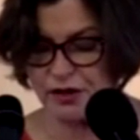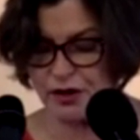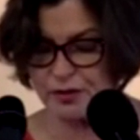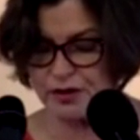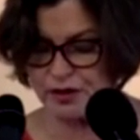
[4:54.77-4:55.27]

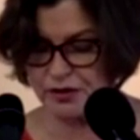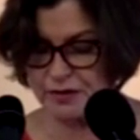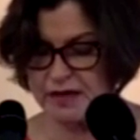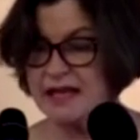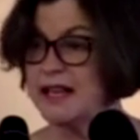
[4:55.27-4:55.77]
global
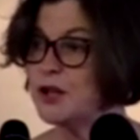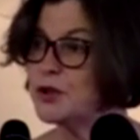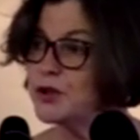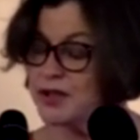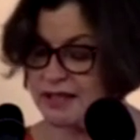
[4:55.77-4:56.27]
economy,
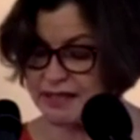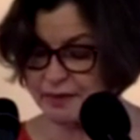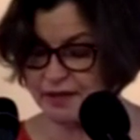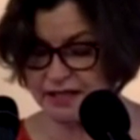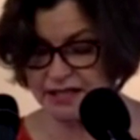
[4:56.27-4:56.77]
including
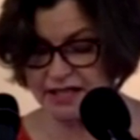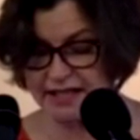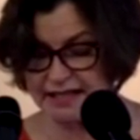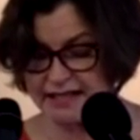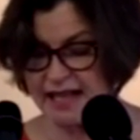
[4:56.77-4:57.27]
supply
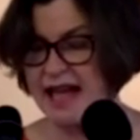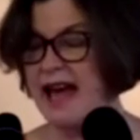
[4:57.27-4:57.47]
chains,